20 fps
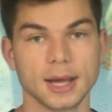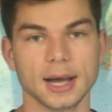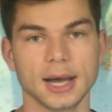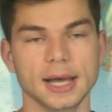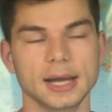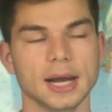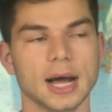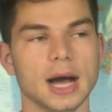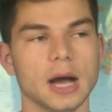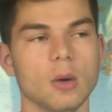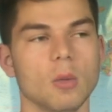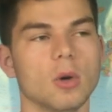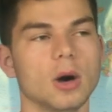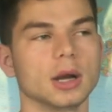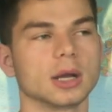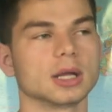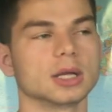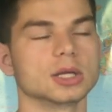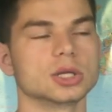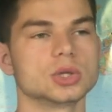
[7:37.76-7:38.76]
And I
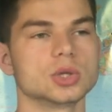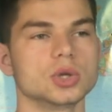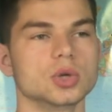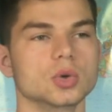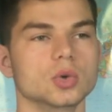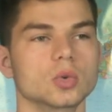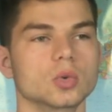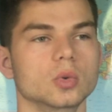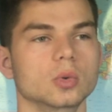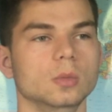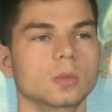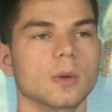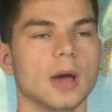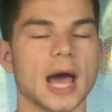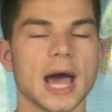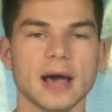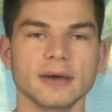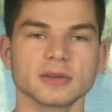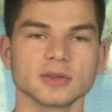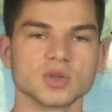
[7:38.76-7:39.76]
wanted to
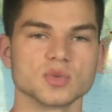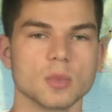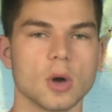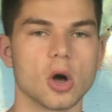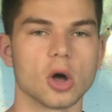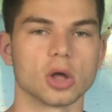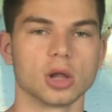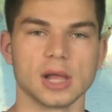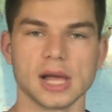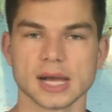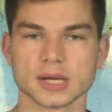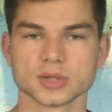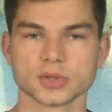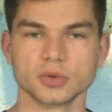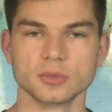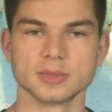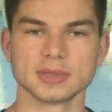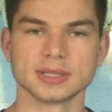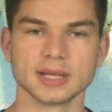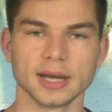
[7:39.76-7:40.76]
have a small
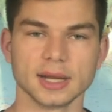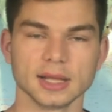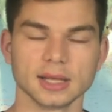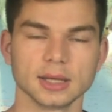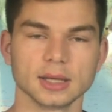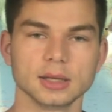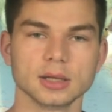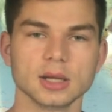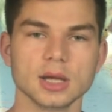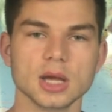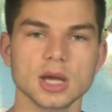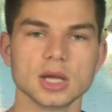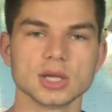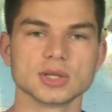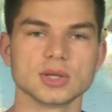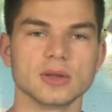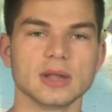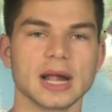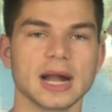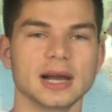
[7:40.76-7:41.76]
classroom setting
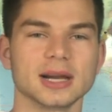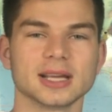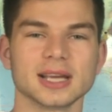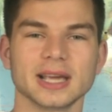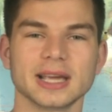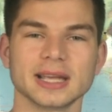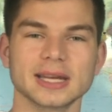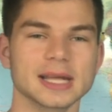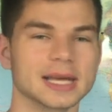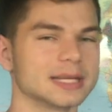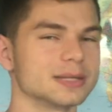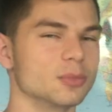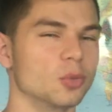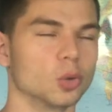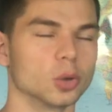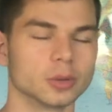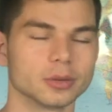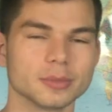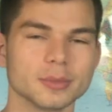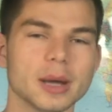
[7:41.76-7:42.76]
so that I could connect
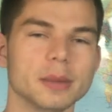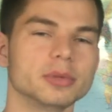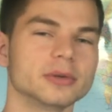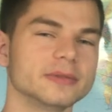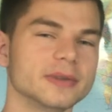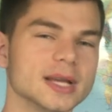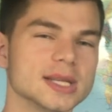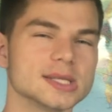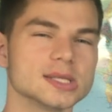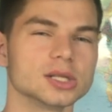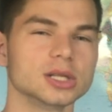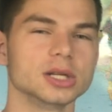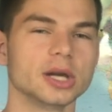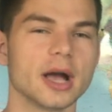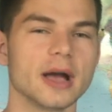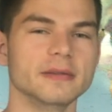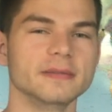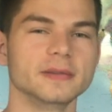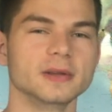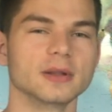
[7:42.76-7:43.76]
more with my professor.
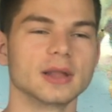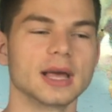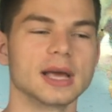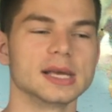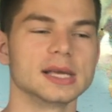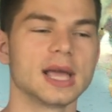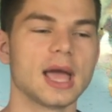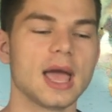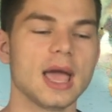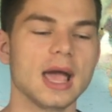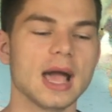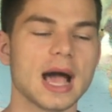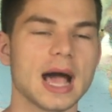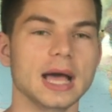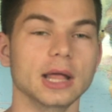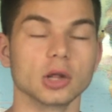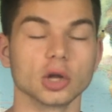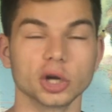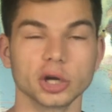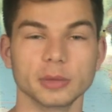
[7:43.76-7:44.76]
I feel like
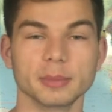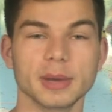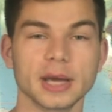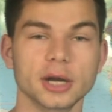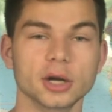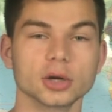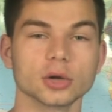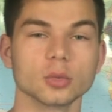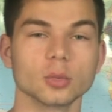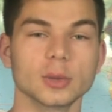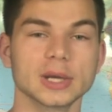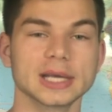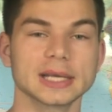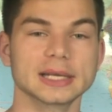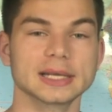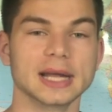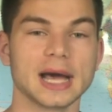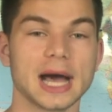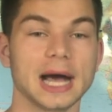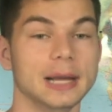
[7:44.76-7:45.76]
I learn better when
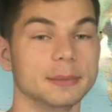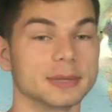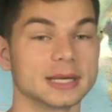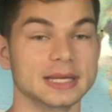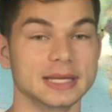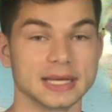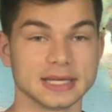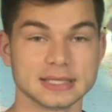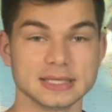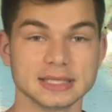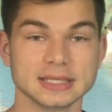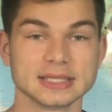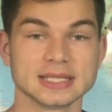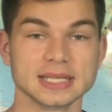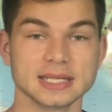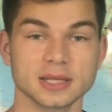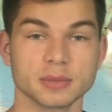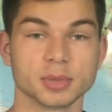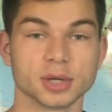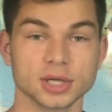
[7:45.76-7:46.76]
I'm connected
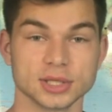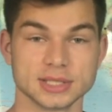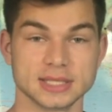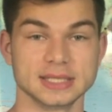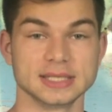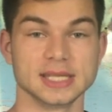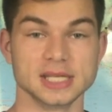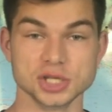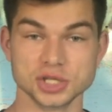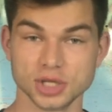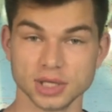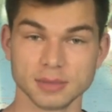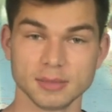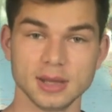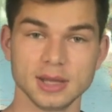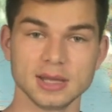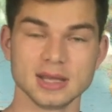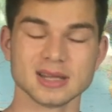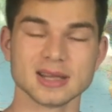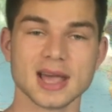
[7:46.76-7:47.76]
to the person teaching
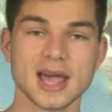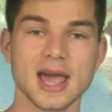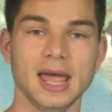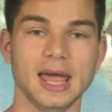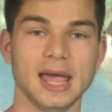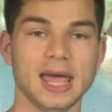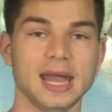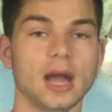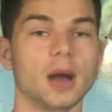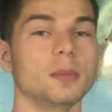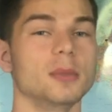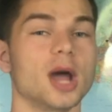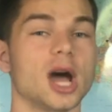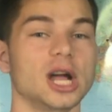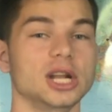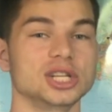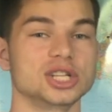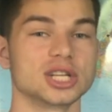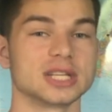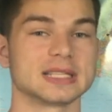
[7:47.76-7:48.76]
me and I'm
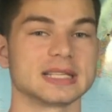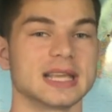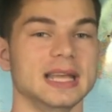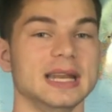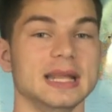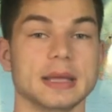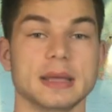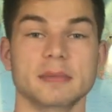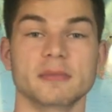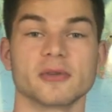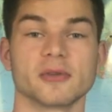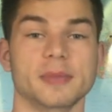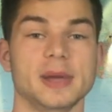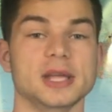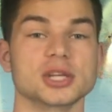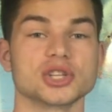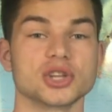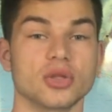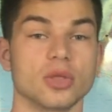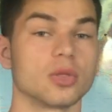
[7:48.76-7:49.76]
not just getting
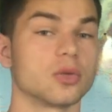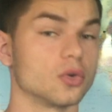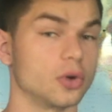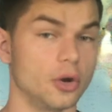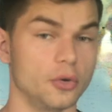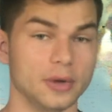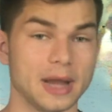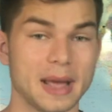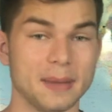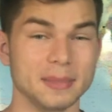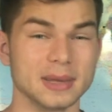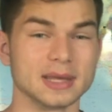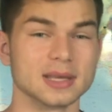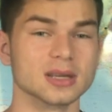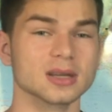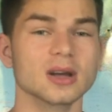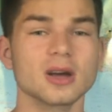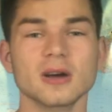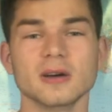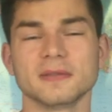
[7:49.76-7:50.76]
information thrown at
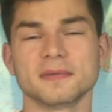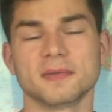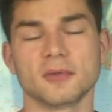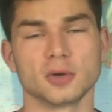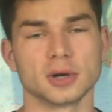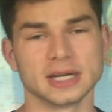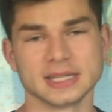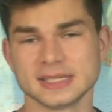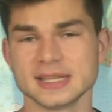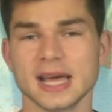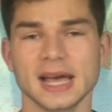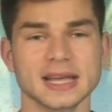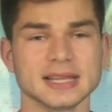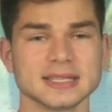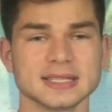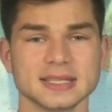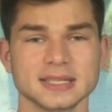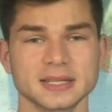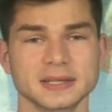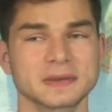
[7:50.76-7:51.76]
me for a
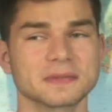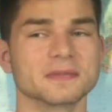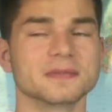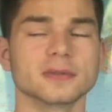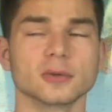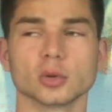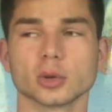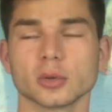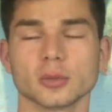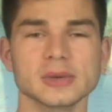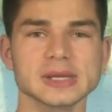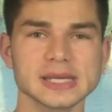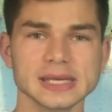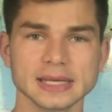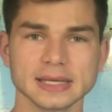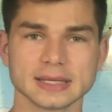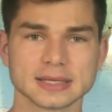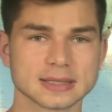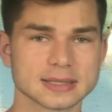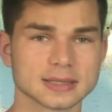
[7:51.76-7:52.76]
test in four
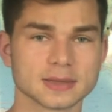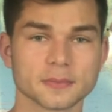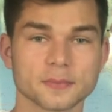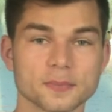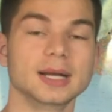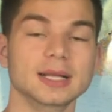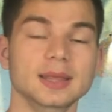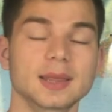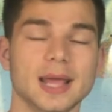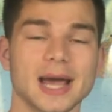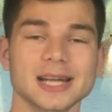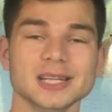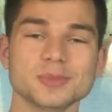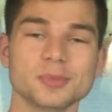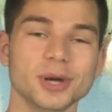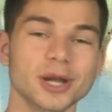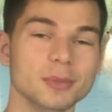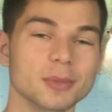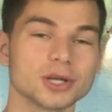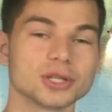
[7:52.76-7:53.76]
weeks that's
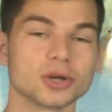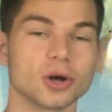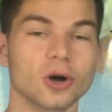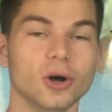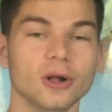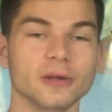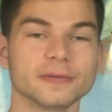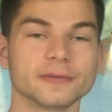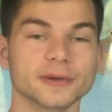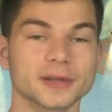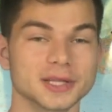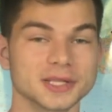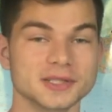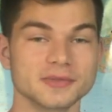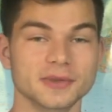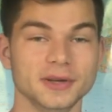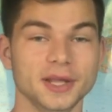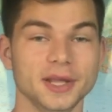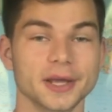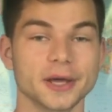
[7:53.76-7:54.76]
pretty much all for this
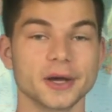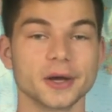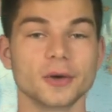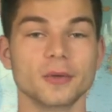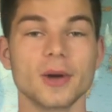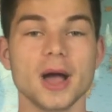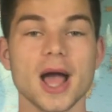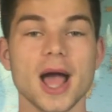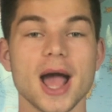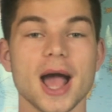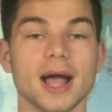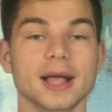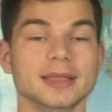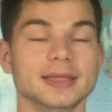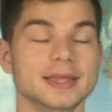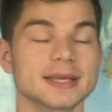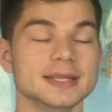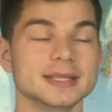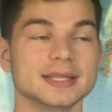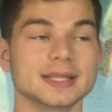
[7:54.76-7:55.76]
video.
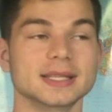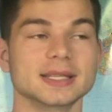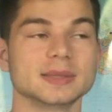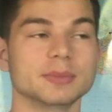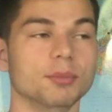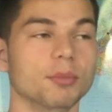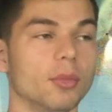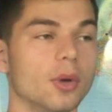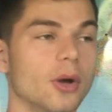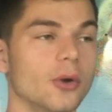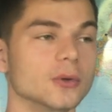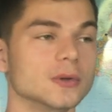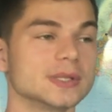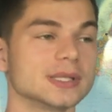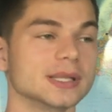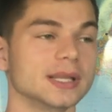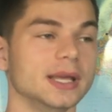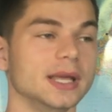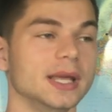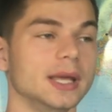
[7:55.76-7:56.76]
This is
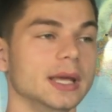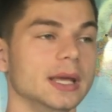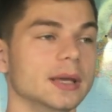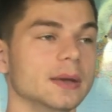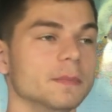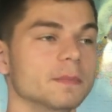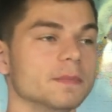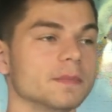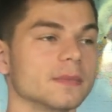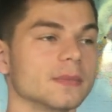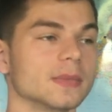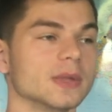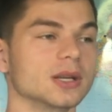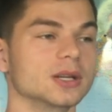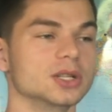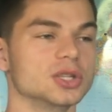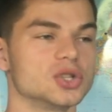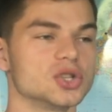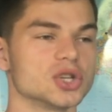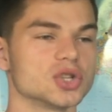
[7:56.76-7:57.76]
mostly
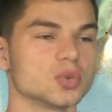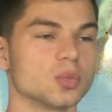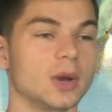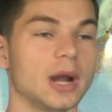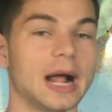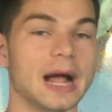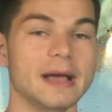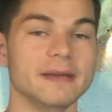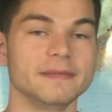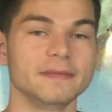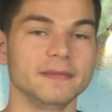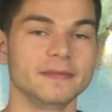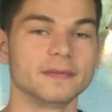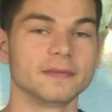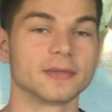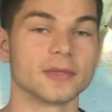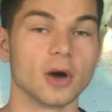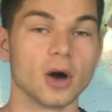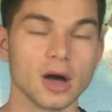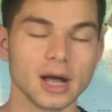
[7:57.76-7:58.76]
just what I
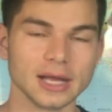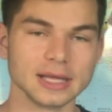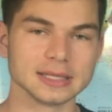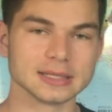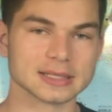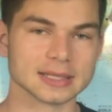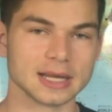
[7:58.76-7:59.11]
thought.